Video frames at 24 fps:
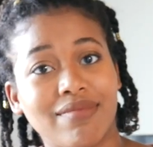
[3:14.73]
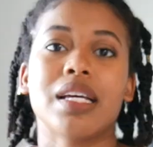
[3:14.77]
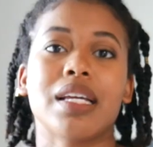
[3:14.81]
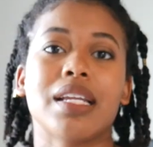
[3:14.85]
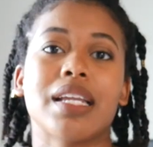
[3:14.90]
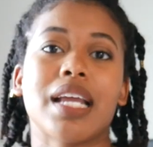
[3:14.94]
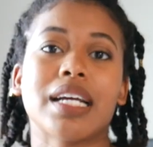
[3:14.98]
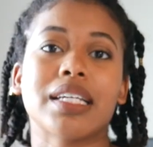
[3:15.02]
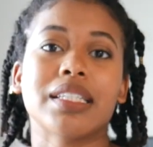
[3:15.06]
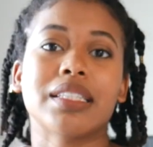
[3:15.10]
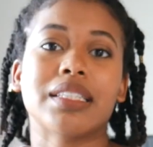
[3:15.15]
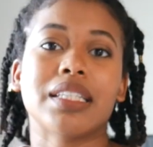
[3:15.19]

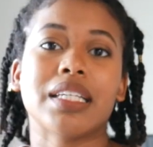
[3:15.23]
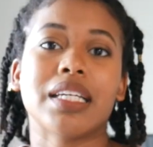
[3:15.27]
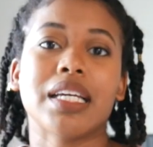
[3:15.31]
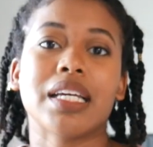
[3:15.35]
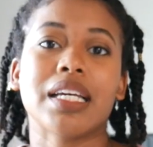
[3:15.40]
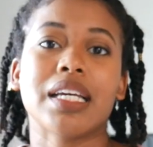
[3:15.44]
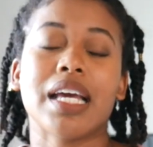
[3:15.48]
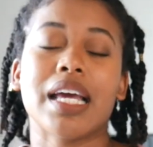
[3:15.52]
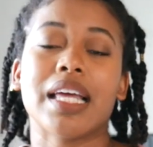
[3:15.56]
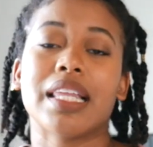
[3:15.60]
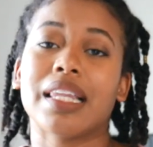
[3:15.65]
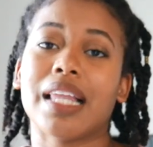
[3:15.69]
Next
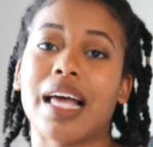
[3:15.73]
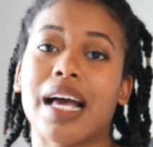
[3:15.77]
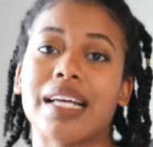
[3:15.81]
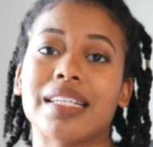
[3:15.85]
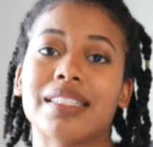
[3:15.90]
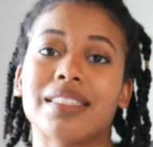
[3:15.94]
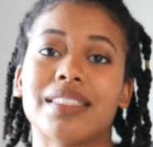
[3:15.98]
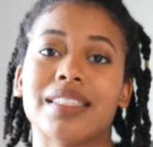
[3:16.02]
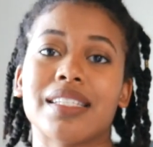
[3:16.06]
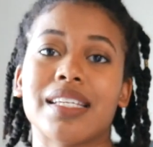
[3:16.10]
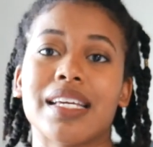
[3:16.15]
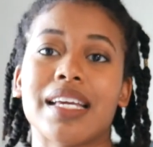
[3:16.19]
thing and
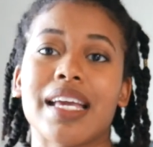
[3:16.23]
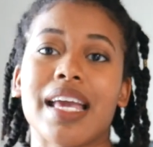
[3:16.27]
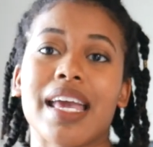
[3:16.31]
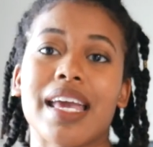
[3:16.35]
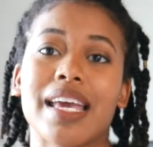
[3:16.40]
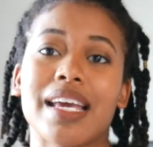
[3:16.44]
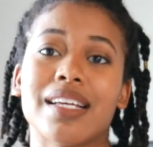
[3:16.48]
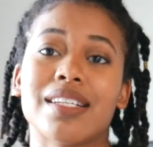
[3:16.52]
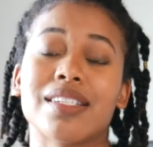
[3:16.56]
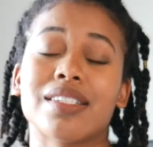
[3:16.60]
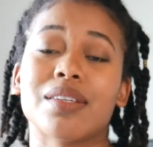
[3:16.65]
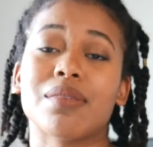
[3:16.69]
last thing,
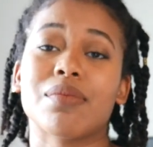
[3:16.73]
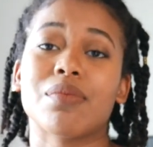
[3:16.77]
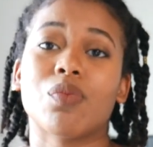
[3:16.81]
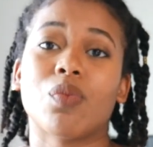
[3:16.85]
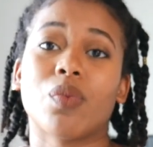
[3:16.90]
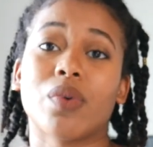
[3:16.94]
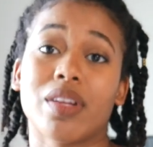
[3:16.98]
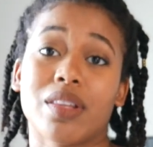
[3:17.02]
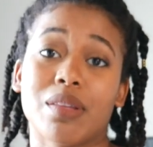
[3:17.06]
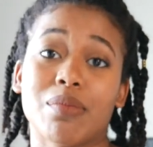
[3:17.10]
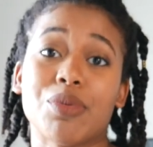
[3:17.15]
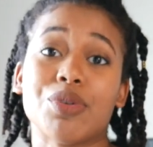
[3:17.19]
and
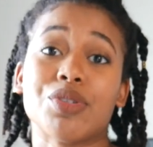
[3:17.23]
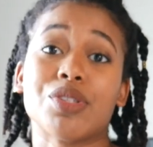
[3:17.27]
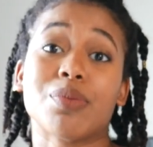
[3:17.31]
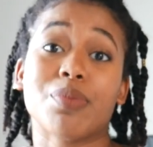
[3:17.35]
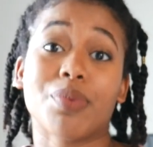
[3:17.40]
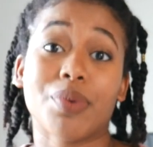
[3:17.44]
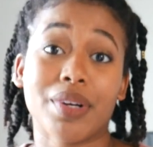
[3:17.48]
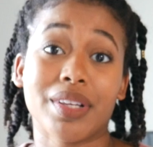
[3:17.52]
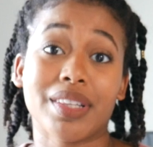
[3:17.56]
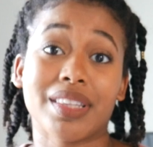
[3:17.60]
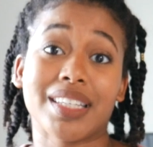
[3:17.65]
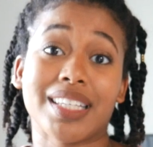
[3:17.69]
one of the most
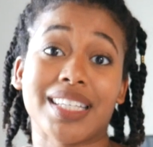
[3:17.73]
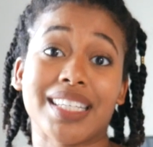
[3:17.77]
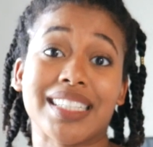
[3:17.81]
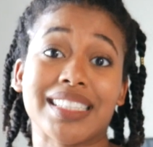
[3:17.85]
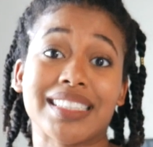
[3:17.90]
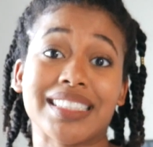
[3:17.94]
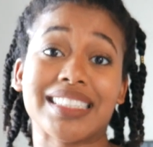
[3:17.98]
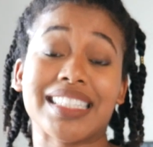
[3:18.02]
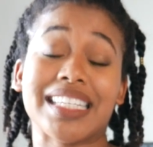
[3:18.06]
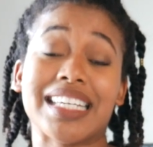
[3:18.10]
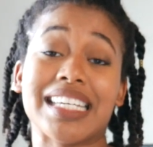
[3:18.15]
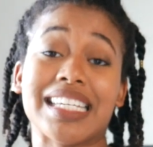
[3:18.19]
important
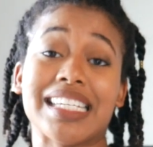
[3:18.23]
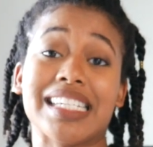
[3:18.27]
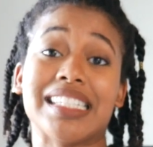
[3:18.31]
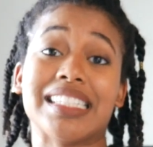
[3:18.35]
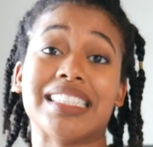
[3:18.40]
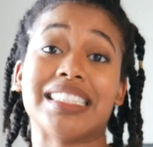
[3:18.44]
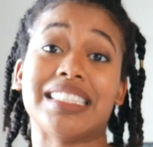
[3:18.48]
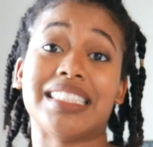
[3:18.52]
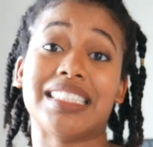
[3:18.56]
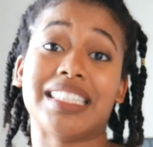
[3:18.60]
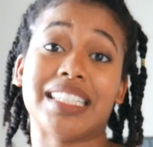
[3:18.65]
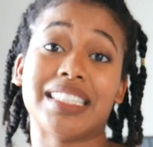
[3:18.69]
things, is
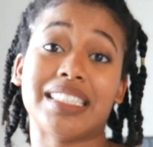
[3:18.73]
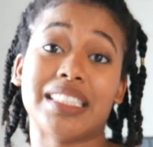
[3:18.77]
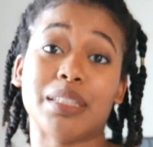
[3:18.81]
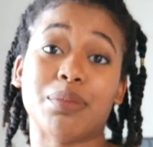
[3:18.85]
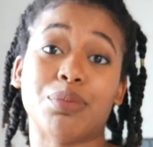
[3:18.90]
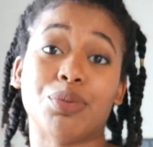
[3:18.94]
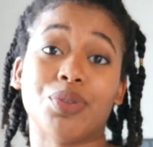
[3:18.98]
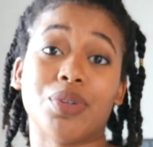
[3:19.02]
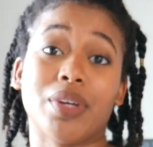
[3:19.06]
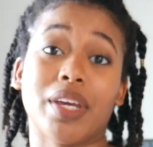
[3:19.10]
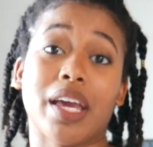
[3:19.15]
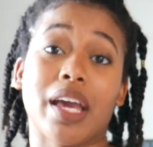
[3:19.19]
DAT
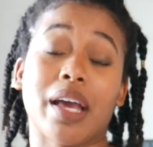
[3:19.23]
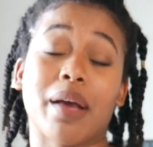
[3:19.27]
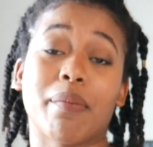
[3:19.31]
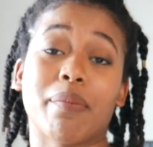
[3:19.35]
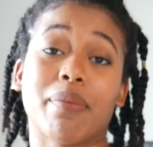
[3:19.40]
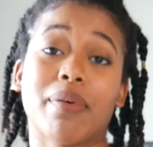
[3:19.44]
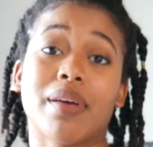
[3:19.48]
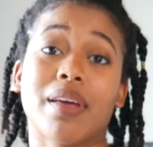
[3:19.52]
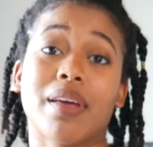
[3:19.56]
Bootcamp.